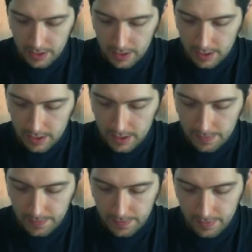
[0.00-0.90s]

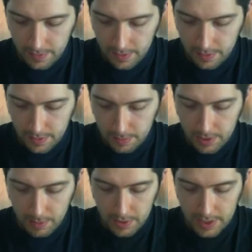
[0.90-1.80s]
So
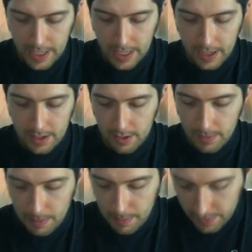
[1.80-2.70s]
pretty much any
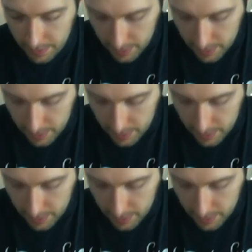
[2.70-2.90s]
energon weapon you've